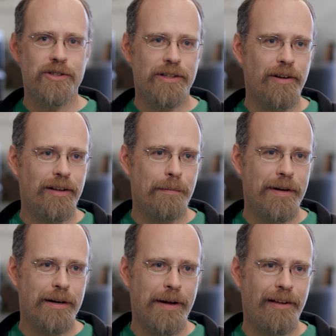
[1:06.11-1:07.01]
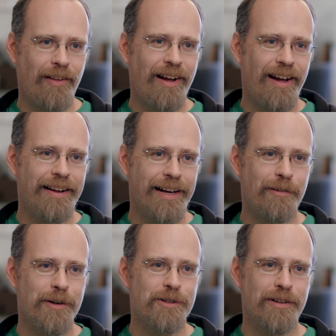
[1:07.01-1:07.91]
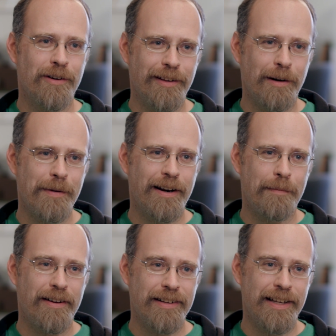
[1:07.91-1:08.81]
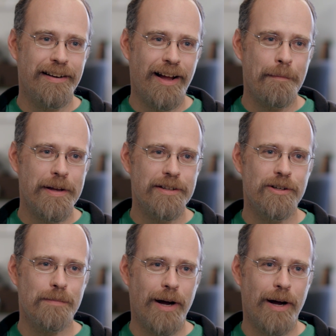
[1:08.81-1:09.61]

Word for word: should know a little bit about law and everyone should know a little bit about economics, you